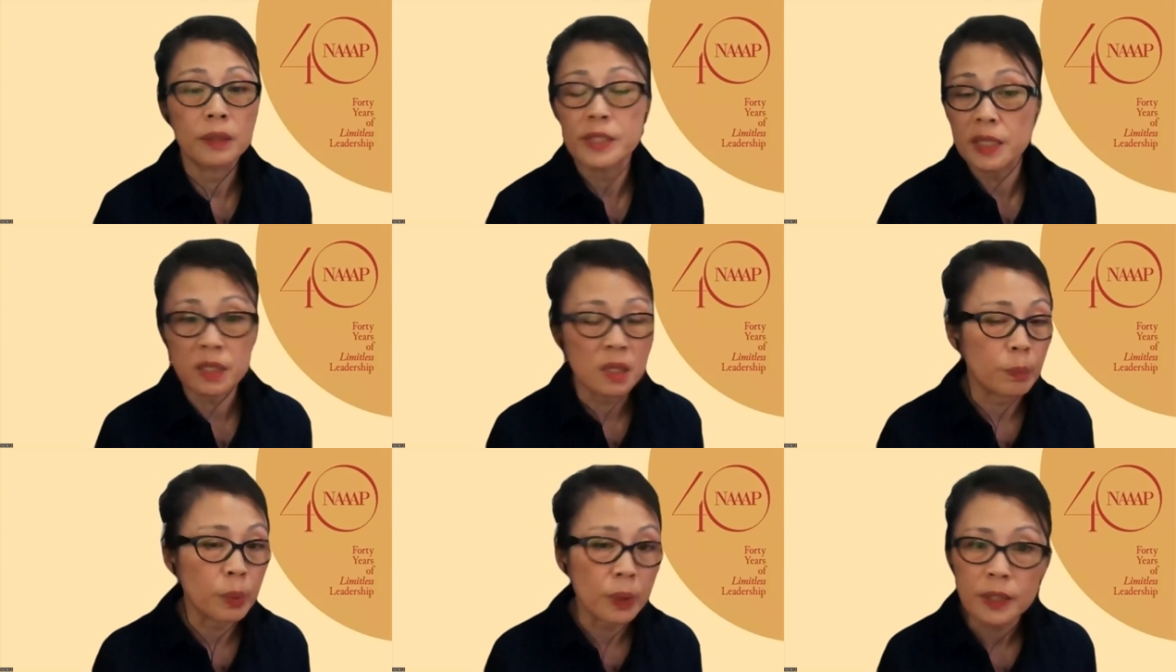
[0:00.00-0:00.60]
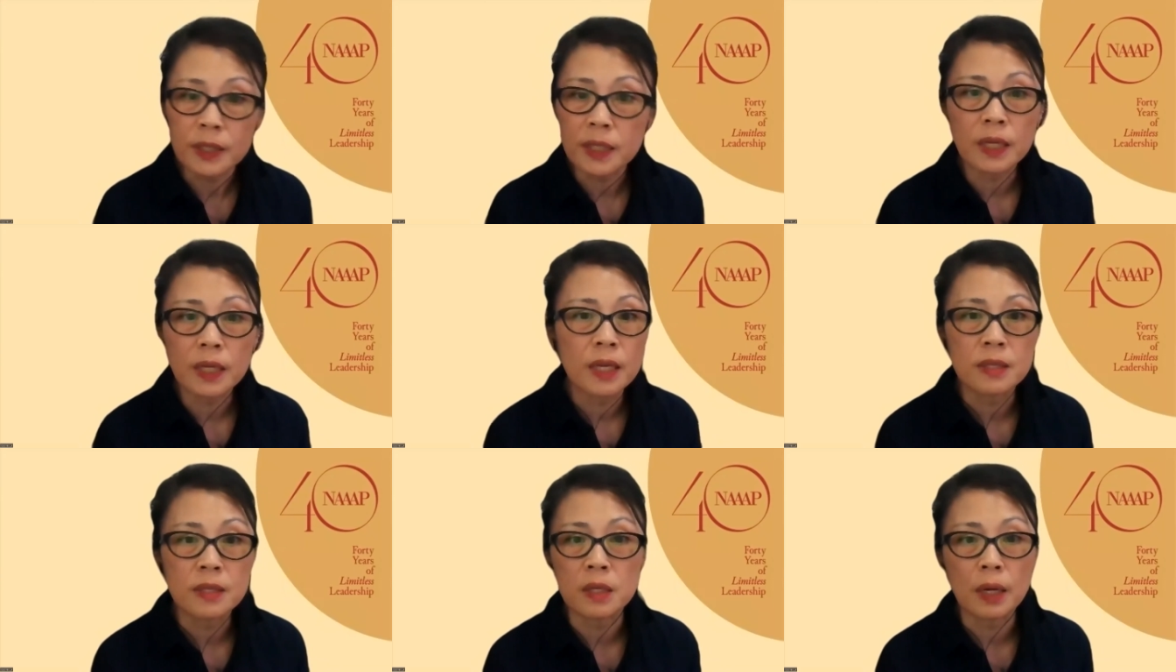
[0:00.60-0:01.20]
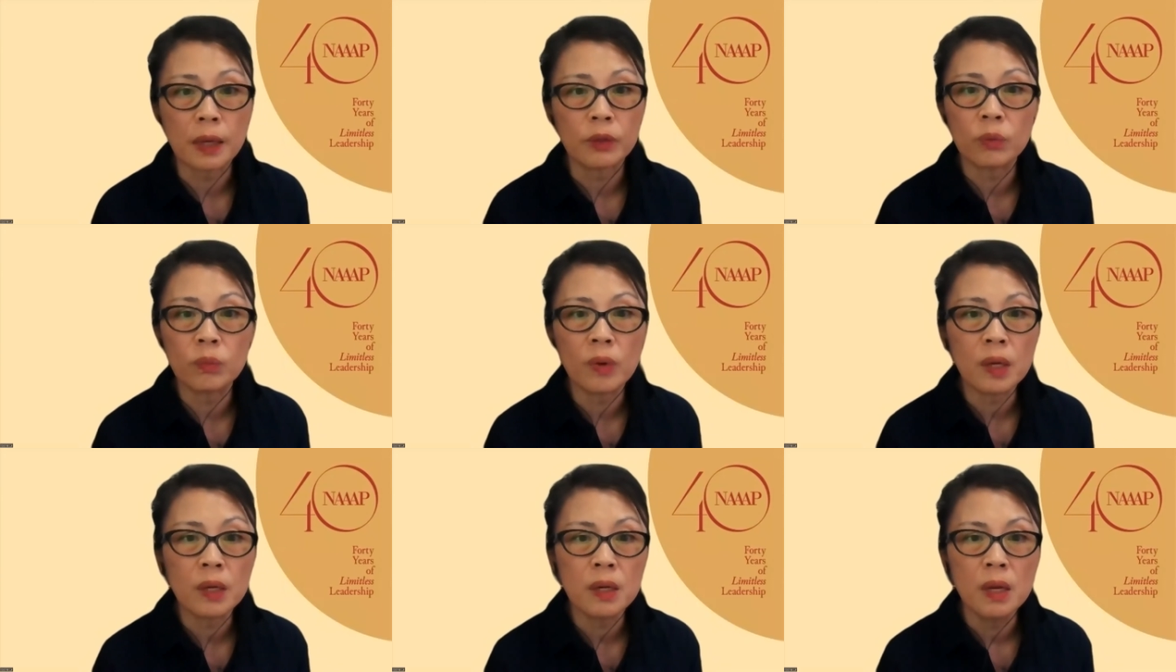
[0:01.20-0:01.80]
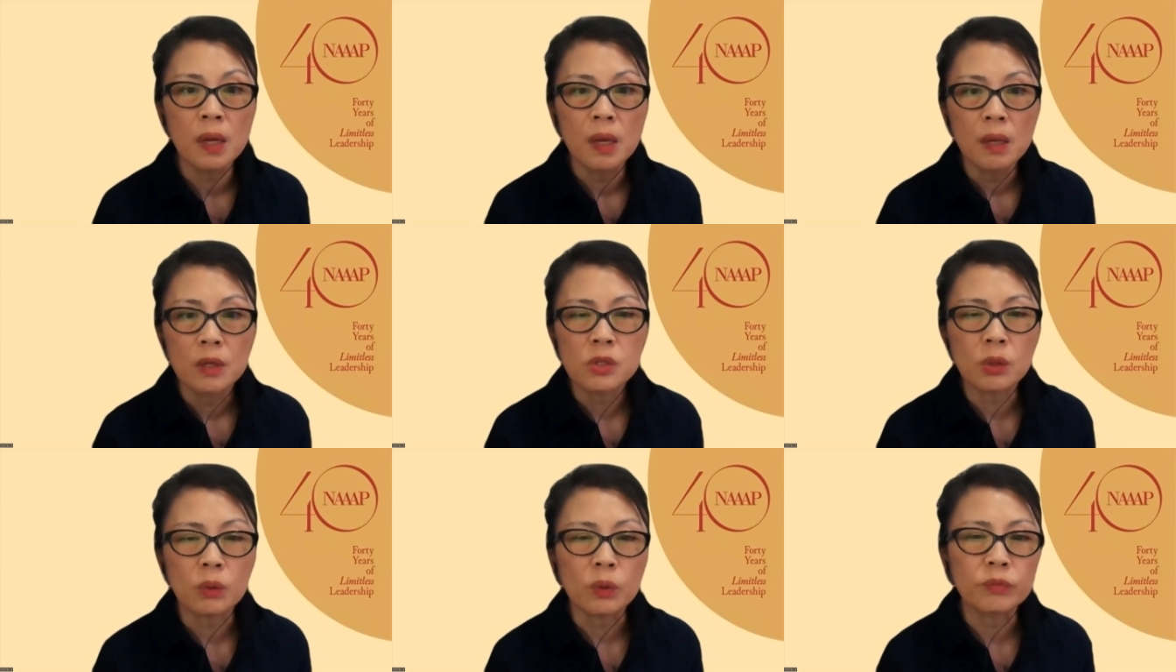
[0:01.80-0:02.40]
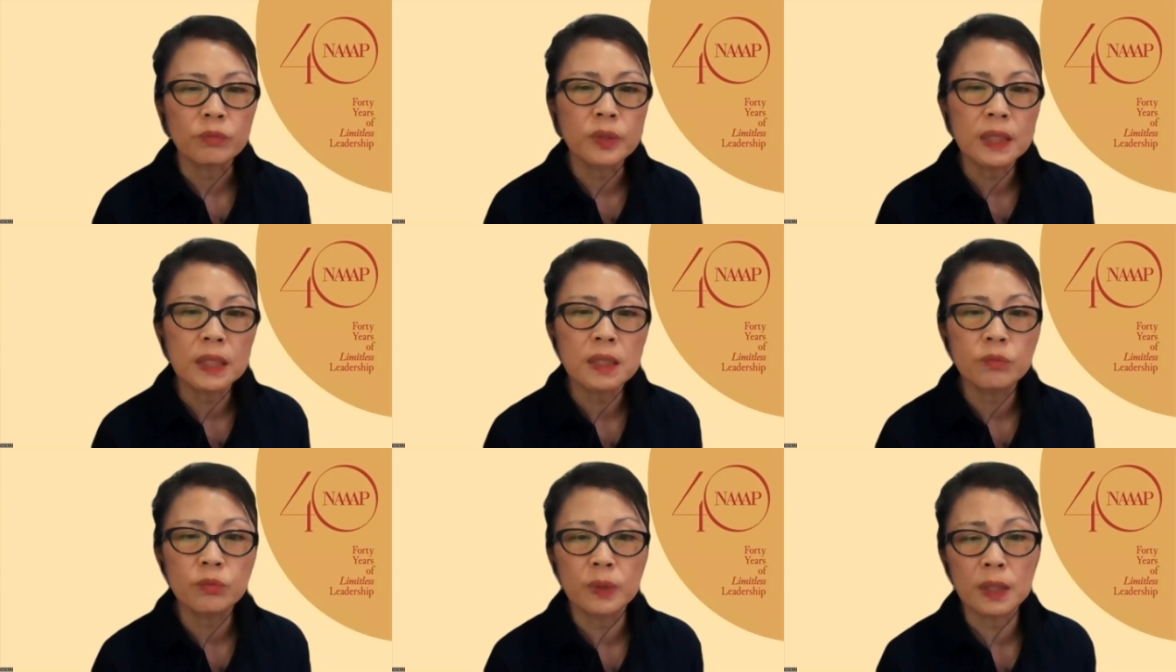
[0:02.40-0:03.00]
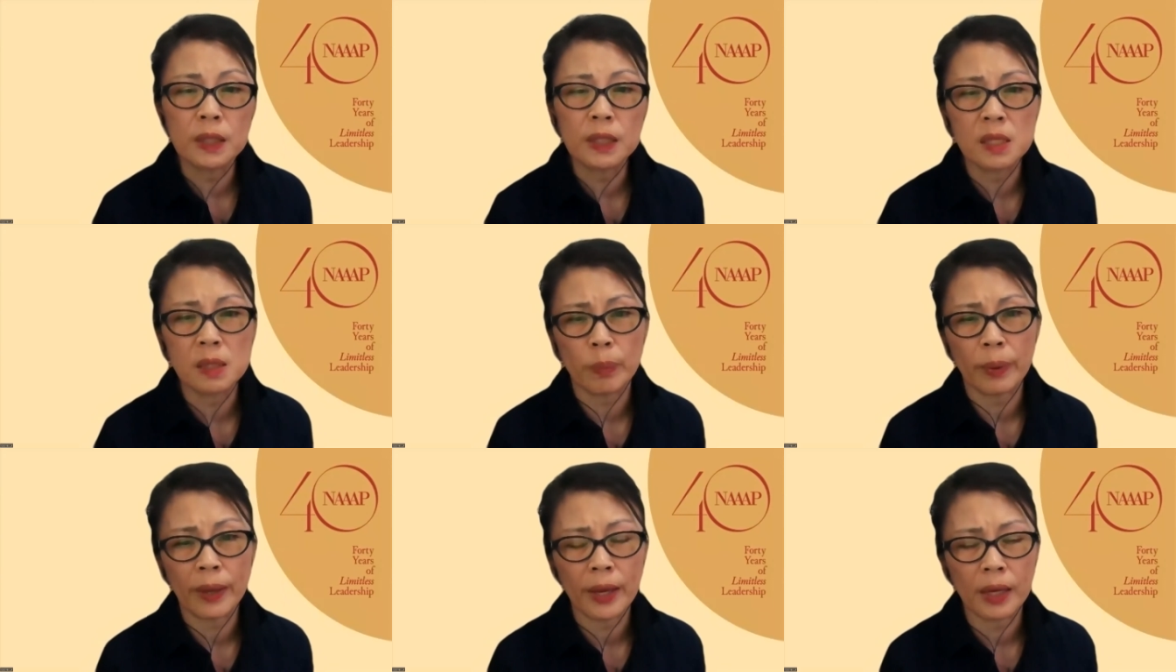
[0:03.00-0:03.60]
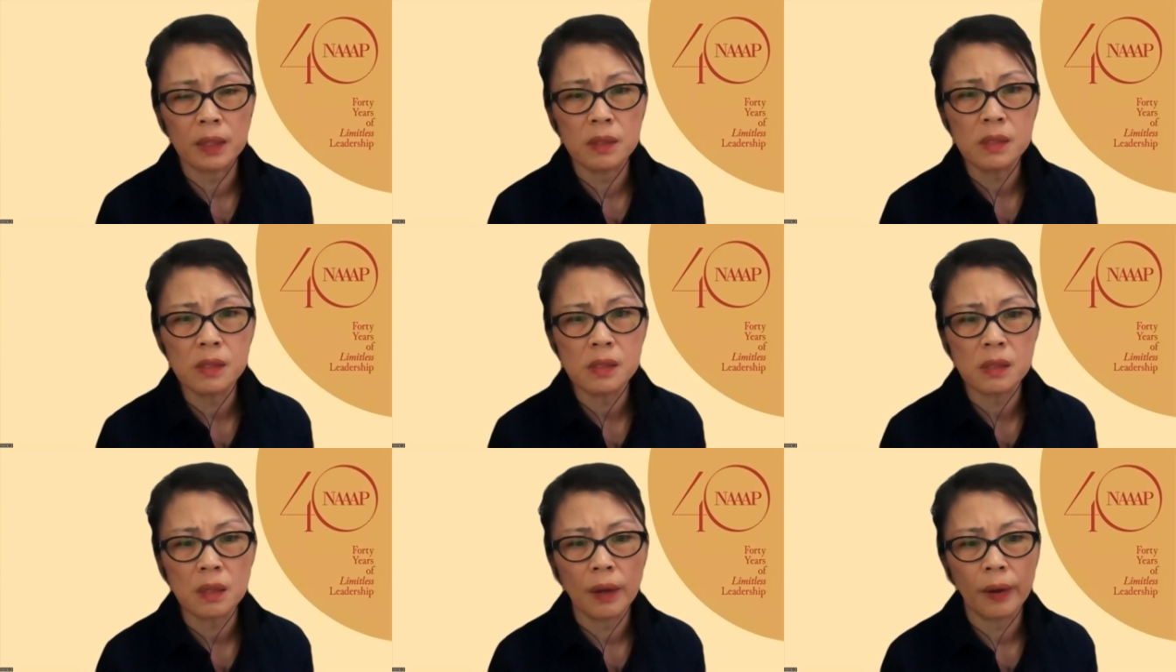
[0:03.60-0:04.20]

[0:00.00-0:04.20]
Disability is another one. So it really, really depends.